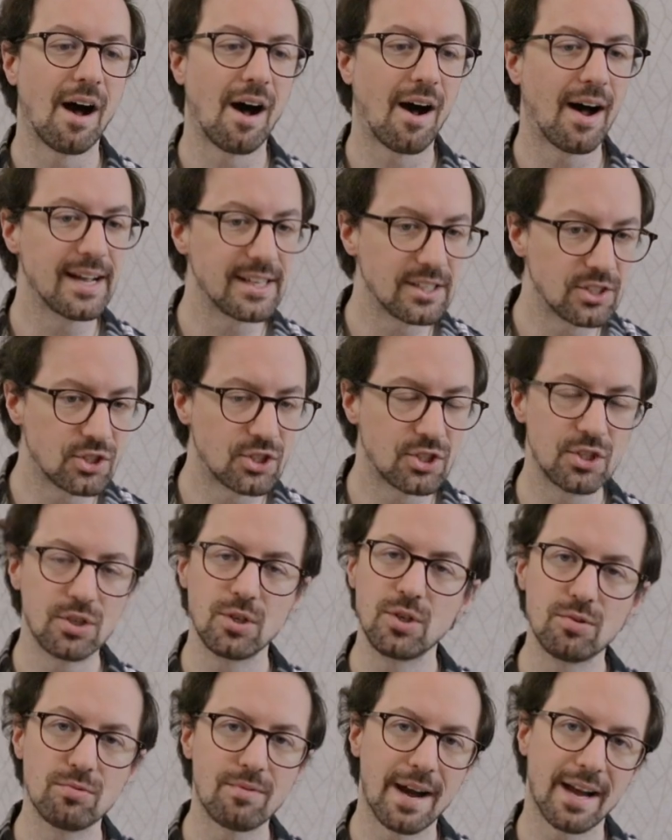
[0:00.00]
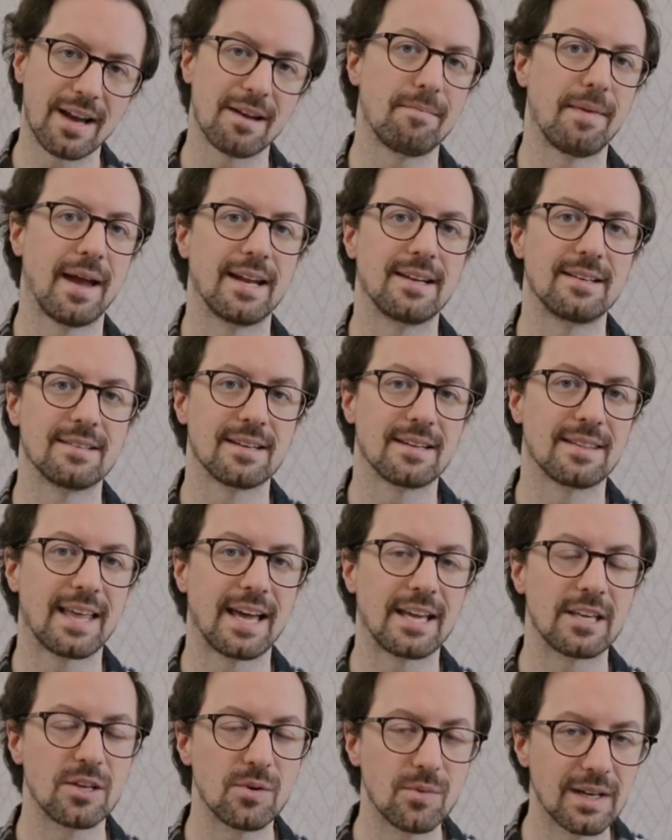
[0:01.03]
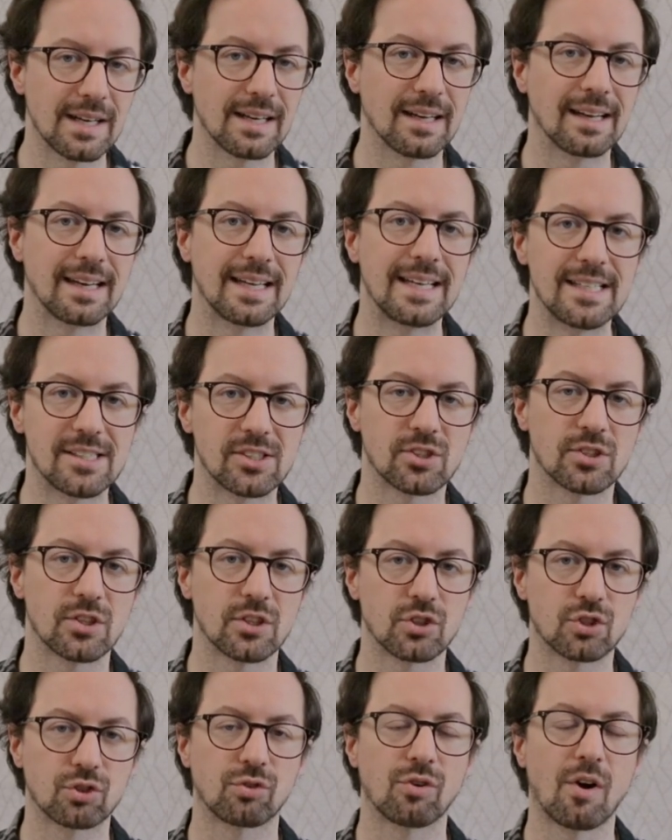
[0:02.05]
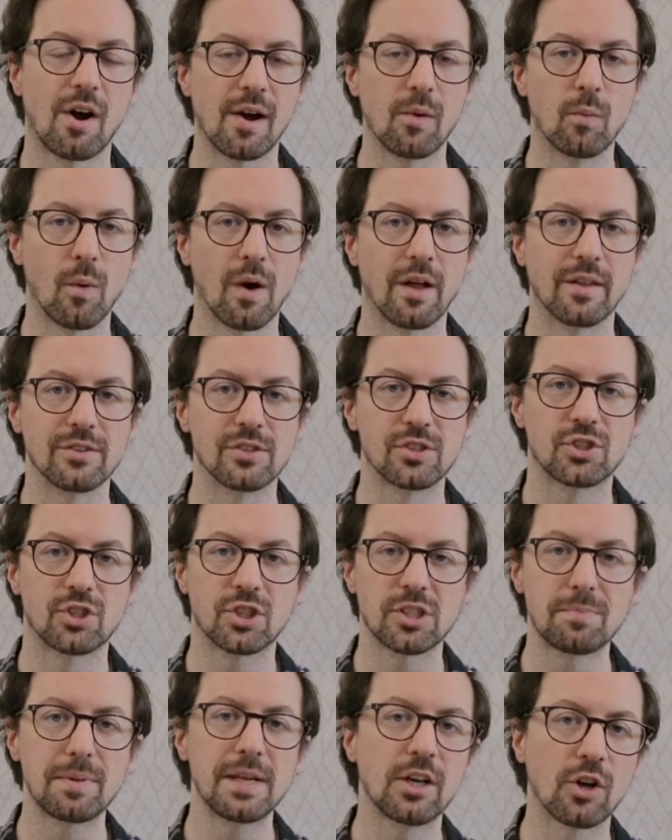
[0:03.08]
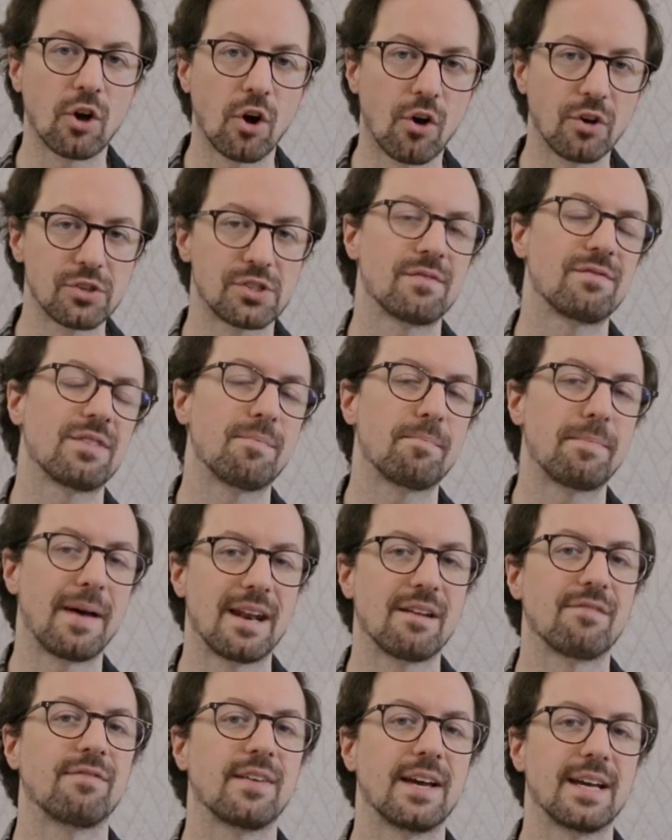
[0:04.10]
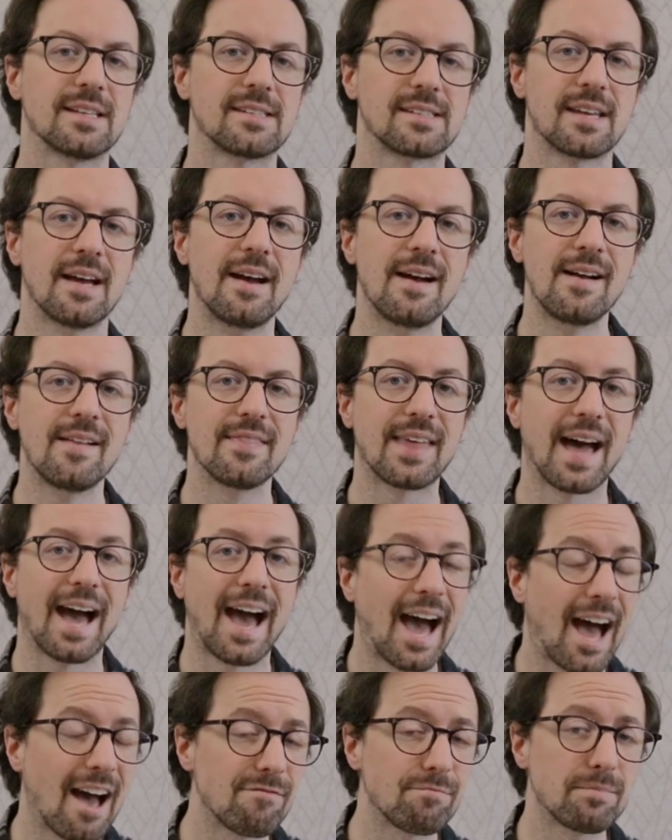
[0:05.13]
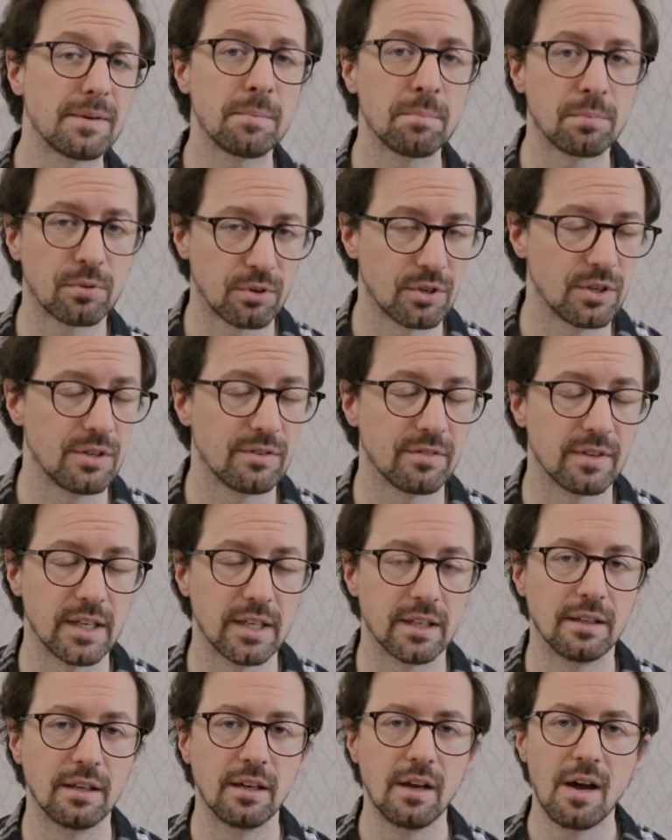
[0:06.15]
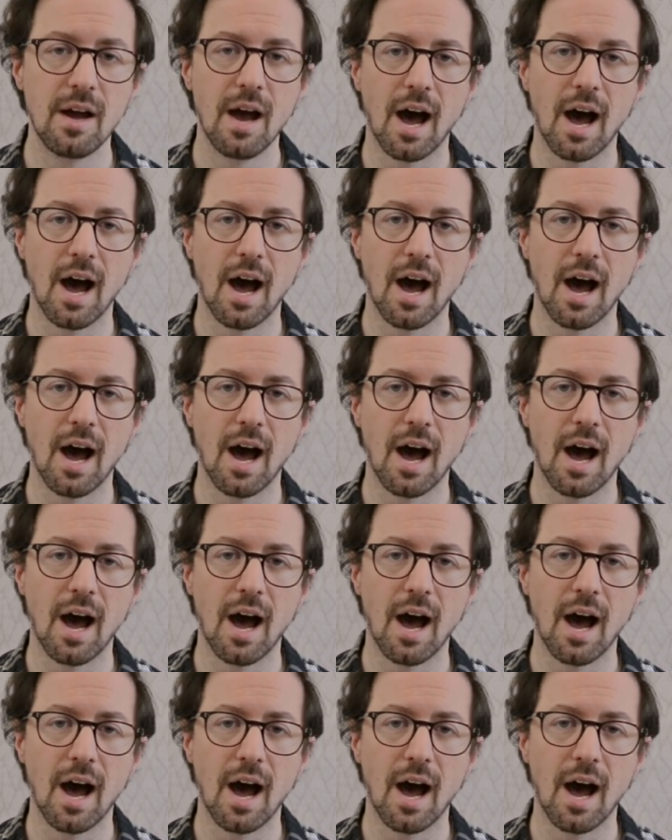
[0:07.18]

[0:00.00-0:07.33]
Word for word: I do recommend that you at least try once just because of the benefits that have been proven,